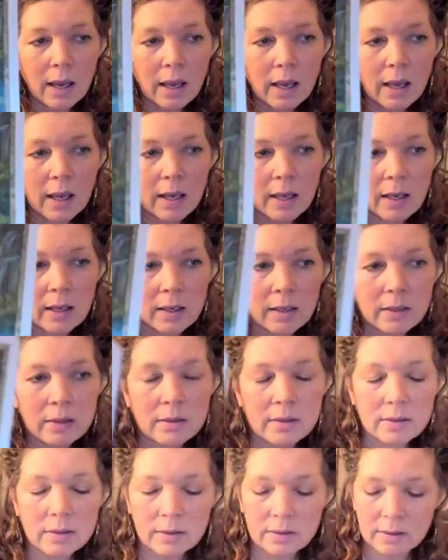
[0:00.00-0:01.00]

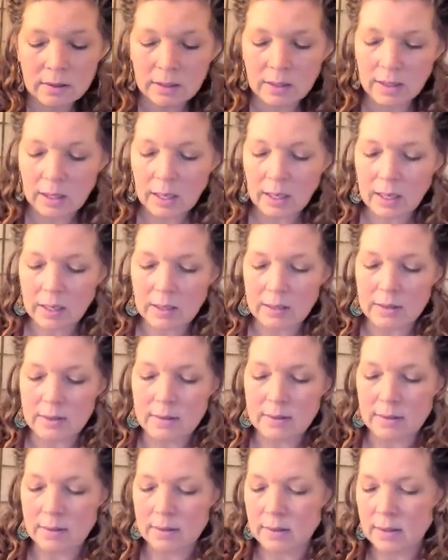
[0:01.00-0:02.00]
And it
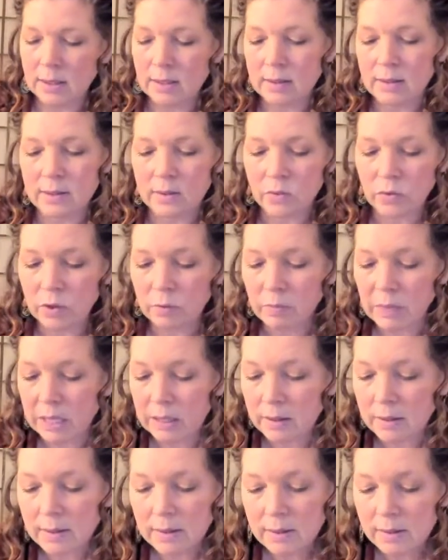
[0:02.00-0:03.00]
has this
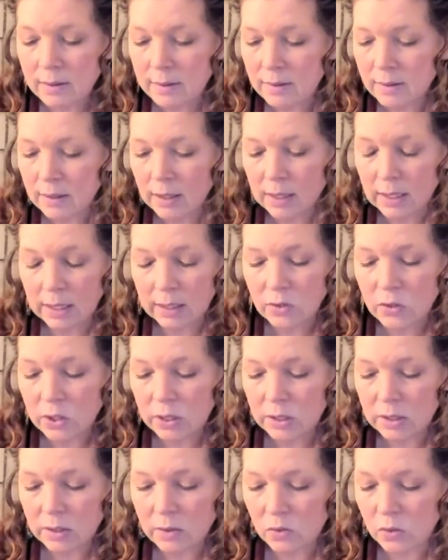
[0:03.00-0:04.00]
tremendous
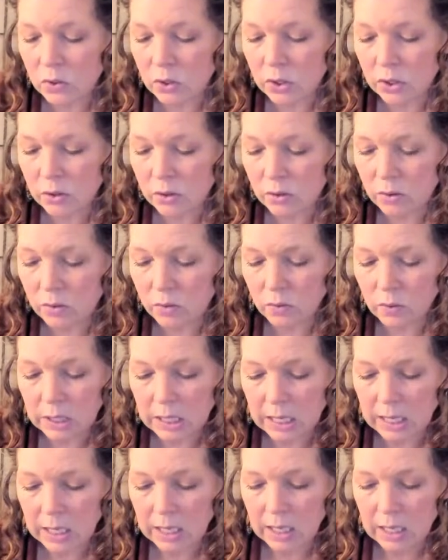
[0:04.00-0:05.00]
connection
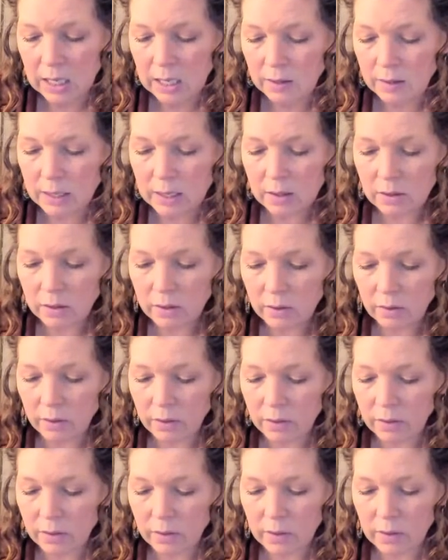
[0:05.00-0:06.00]
to the earth.
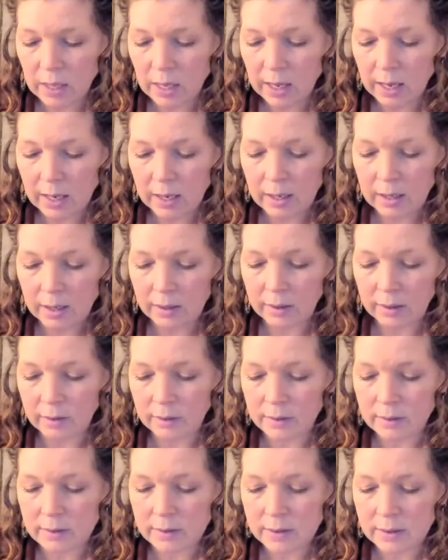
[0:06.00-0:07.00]

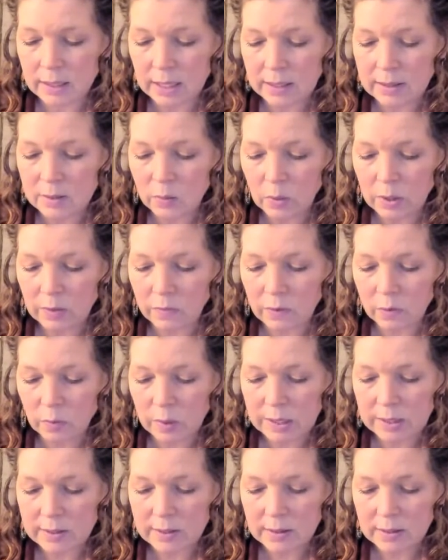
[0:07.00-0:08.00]
And that's one of the
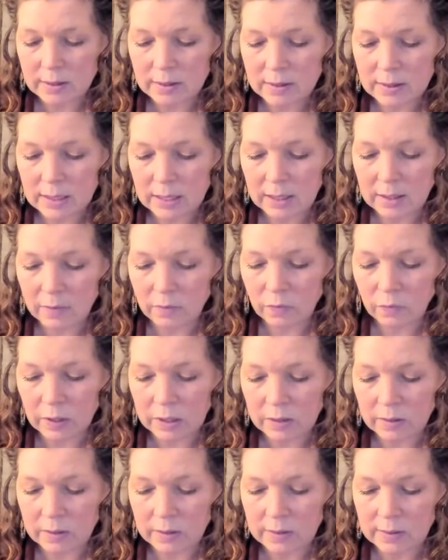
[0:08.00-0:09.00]
reasons that it
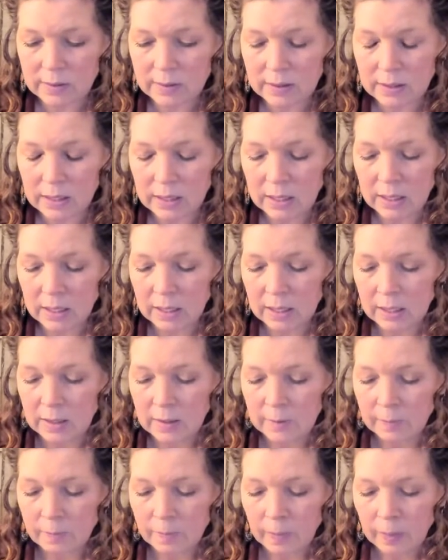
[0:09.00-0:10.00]
feels
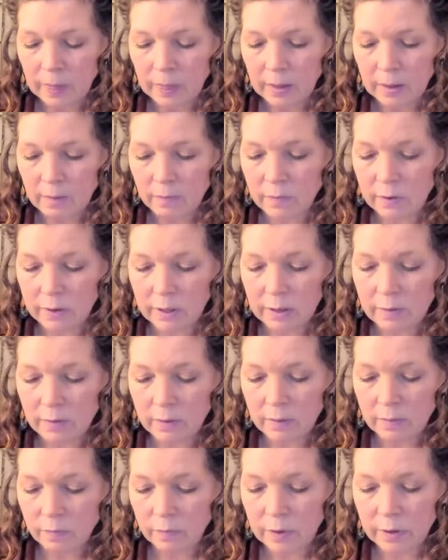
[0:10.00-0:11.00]

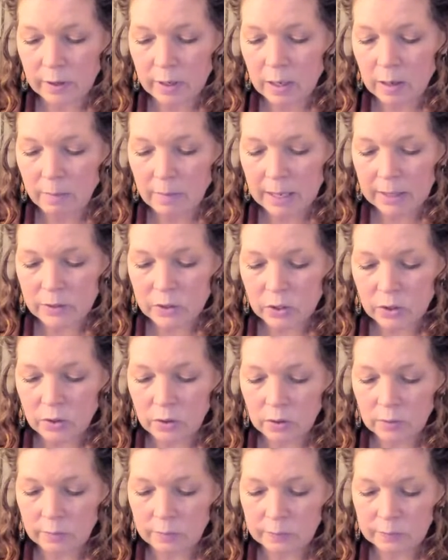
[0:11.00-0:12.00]
very, very
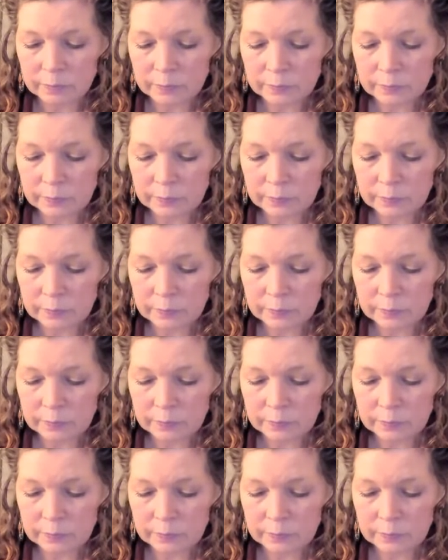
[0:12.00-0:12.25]
magical.